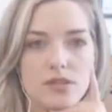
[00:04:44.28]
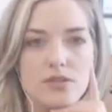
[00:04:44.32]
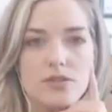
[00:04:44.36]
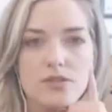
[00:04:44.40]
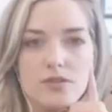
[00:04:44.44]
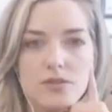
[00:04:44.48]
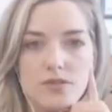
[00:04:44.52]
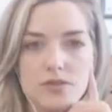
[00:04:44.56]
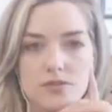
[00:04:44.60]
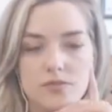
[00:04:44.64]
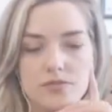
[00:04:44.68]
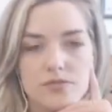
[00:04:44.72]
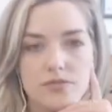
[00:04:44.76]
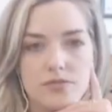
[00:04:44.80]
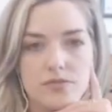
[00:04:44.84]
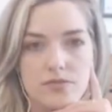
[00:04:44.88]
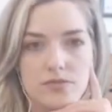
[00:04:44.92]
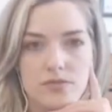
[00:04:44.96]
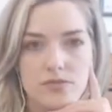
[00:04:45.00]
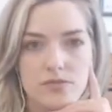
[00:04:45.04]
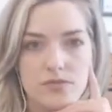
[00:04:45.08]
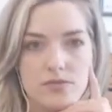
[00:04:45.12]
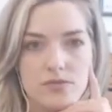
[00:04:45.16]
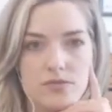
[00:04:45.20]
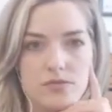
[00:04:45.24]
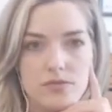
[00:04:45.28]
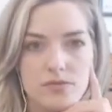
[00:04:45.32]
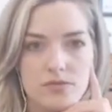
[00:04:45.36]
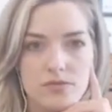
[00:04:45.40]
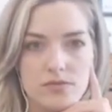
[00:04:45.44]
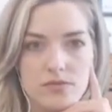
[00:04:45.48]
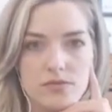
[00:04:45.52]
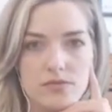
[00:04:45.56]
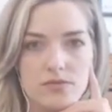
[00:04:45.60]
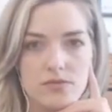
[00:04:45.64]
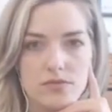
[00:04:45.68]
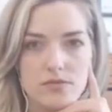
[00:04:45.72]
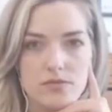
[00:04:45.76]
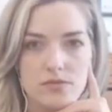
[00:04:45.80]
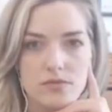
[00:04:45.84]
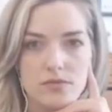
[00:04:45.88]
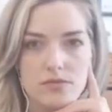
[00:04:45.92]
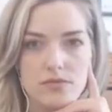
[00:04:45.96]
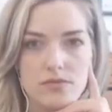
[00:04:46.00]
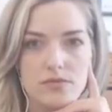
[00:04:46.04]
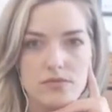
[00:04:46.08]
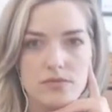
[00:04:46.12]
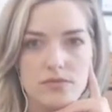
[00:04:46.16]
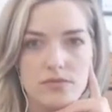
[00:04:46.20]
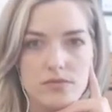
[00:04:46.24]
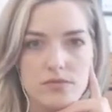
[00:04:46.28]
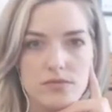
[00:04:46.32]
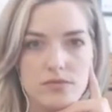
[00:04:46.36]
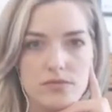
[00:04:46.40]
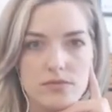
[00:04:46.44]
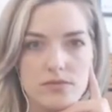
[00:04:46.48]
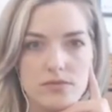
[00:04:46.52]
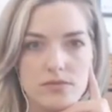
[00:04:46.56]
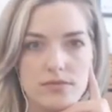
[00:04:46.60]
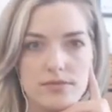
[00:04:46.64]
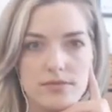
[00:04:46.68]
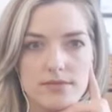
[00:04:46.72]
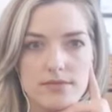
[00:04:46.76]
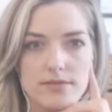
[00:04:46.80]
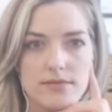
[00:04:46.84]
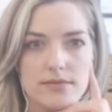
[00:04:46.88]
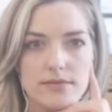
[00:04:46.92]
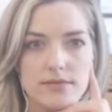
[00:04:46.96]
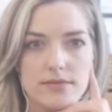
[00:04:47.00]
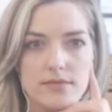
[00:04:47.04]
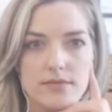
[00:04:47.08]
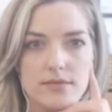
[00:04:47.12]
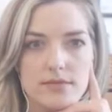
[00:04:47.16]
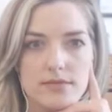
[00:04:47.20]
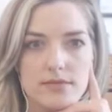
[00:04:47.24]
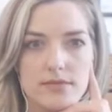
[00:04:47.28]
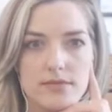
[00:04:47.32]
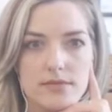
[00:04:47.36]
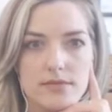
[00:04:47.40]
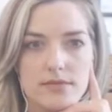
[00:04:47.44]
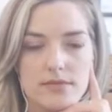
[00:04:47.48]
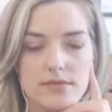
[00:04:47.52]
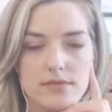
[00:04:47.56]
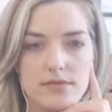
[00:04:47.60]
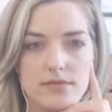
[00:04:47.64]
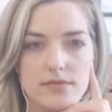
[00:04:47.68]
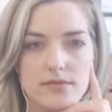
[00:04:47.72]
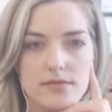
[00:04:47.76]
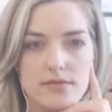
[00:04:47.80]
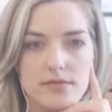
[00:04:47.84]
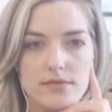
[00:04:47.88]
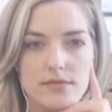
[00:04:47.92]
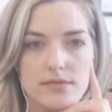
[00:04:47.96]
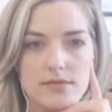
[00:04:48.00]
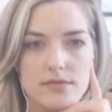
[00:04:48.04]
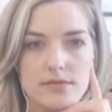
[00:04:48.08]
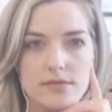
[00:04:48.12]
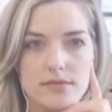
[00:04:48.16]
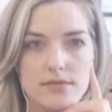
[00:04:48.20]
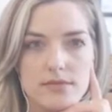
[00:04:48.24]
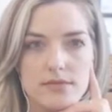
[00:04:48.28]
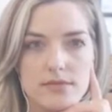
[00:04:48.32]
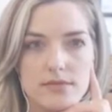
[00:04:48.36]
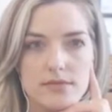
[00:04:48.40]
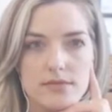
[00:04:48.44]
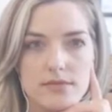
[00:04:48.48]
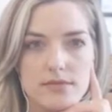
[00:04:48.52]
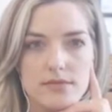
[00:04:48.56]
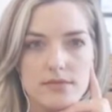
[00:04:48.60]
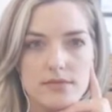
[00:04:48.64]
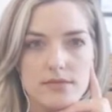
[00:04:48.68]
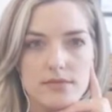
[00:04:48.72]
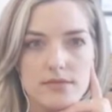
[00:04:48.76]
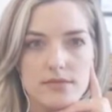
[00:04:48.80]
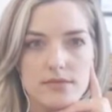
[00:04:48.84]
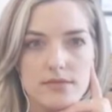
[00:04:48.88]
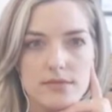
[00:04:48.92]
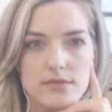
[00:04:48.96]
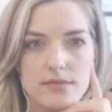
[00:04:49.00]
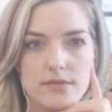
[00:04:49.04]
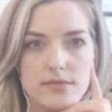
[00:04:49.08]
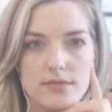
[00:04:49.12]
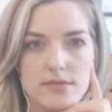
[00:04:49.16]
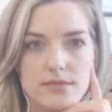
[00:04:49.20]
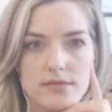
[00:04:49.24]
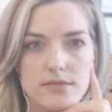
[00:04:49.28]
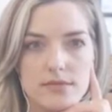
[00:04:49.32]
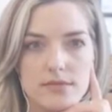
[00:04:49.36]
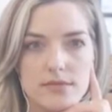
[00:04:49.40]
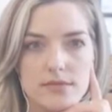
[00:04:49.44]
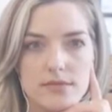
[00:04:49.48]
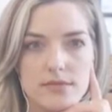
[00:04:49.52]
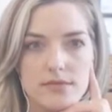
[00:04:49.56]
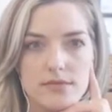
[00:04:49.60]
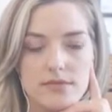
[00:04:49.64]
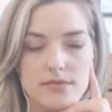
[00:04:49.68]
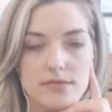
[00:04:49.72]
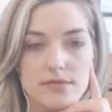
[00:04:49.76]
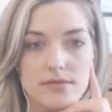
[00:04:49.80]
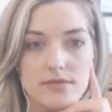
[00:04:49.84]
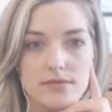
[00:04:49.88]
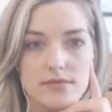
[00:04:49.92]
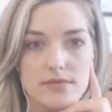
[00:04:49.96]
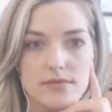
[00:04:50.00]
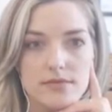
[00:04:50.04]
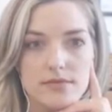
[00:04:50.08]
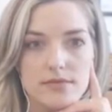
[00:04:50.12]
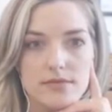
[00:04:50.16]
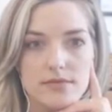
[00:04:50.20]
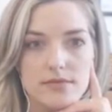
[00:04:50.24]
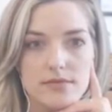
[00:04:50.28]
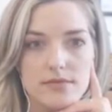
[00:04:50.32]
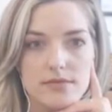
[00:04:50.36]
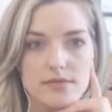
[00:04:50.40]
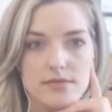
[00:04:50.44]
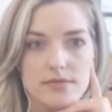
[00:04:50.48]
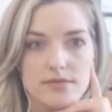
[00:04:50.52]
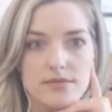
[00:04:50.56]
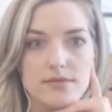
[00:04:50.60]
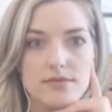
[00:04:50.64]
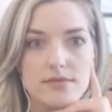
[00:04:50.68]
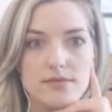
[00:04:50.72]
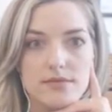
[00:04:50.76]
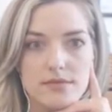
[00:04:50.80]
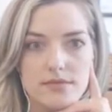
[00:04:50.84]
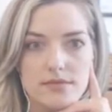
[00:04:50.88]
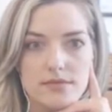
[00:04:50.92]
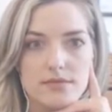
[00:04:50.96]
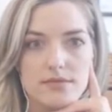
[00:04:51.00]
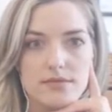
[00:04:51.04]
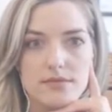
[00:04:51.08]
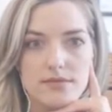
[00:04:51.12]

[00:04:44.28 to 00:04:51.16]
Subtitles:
The person shown says nothing.